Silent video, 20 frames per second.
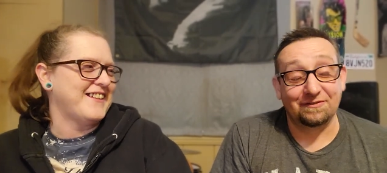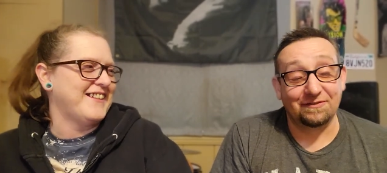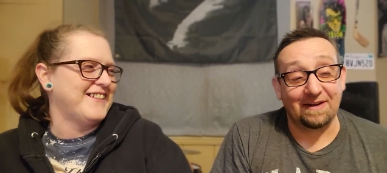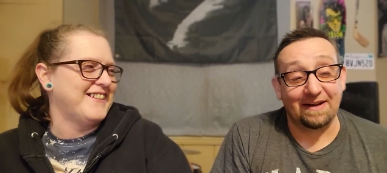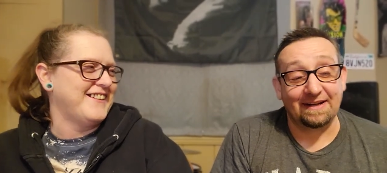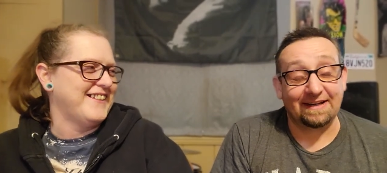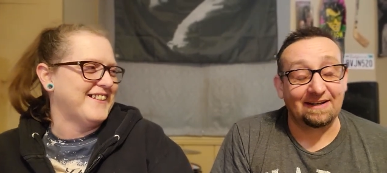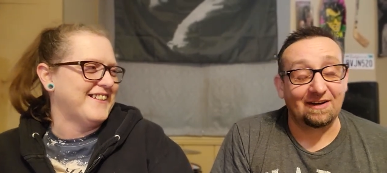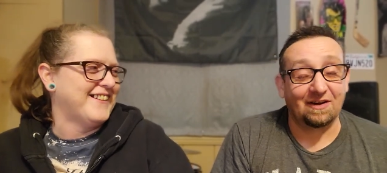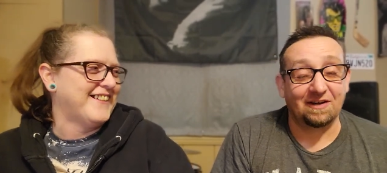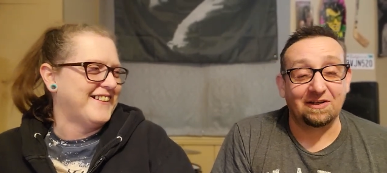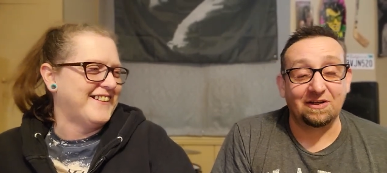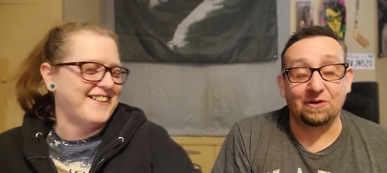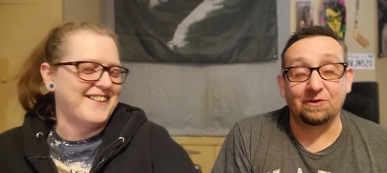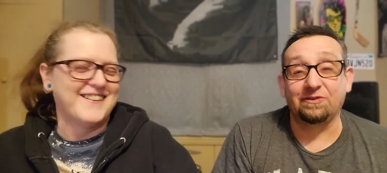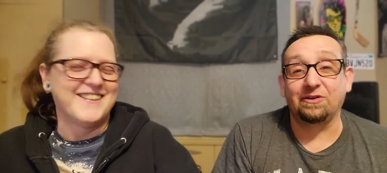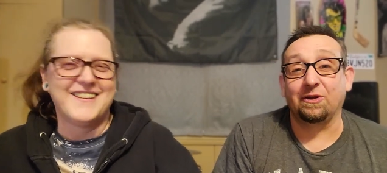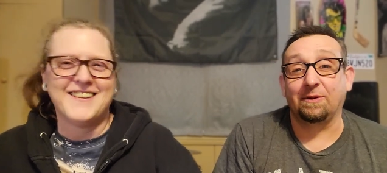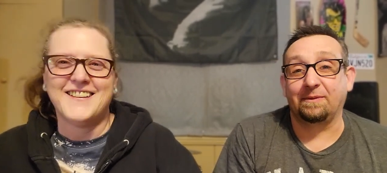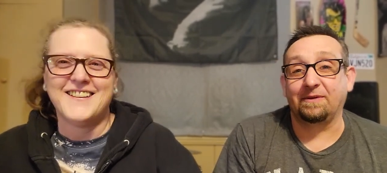Speaker 1: funny on
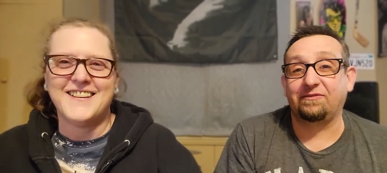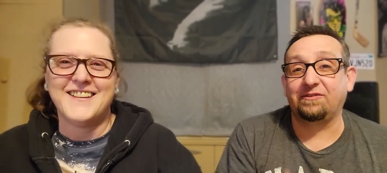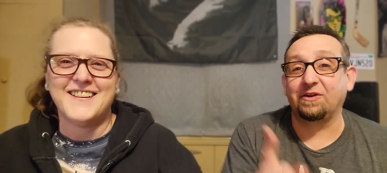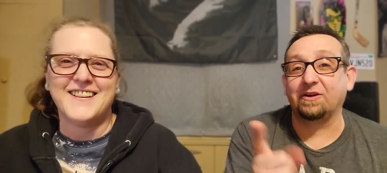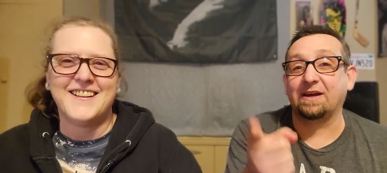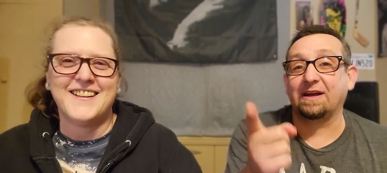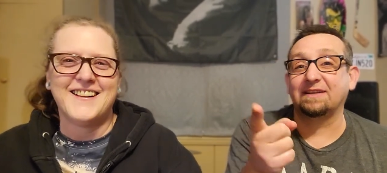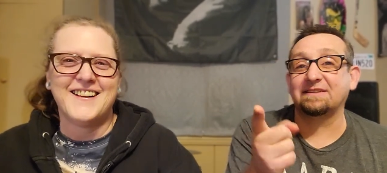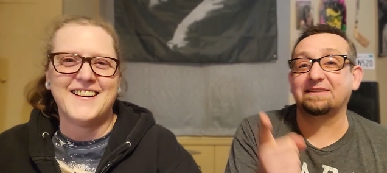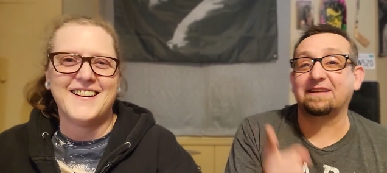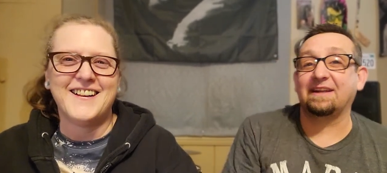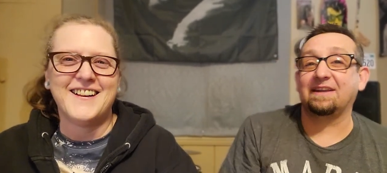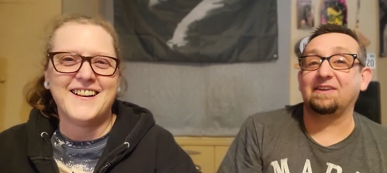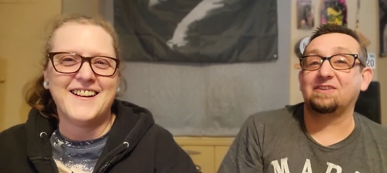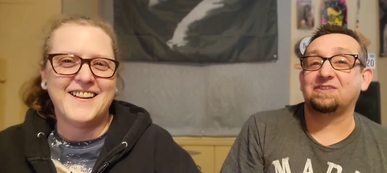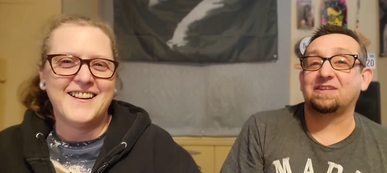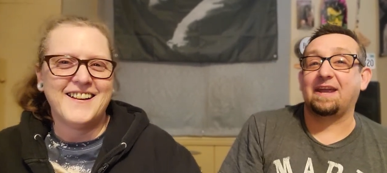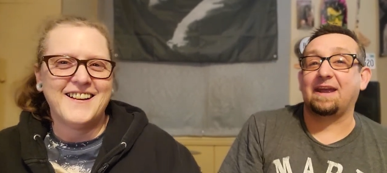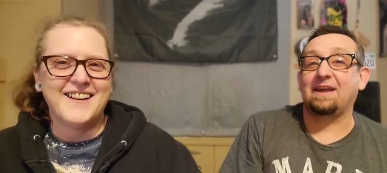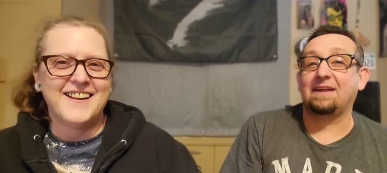YouTube. If you guys get a
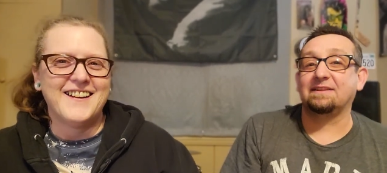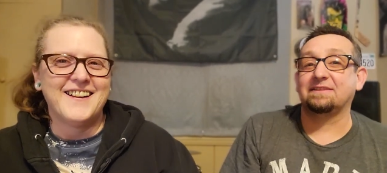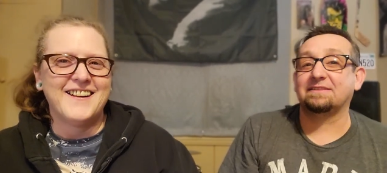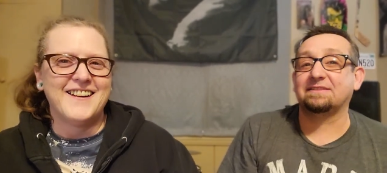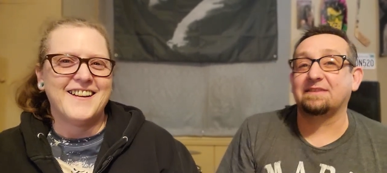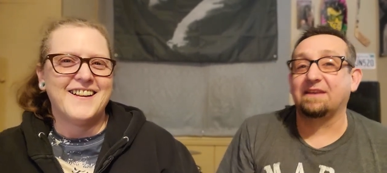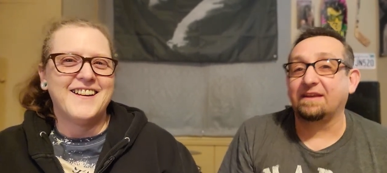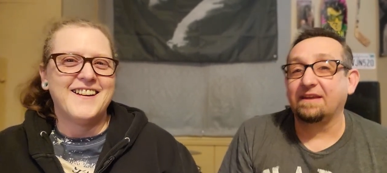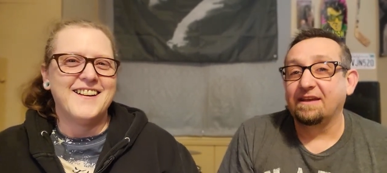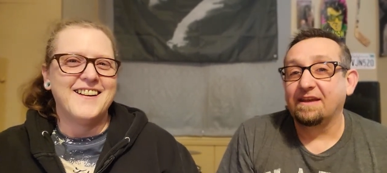chance,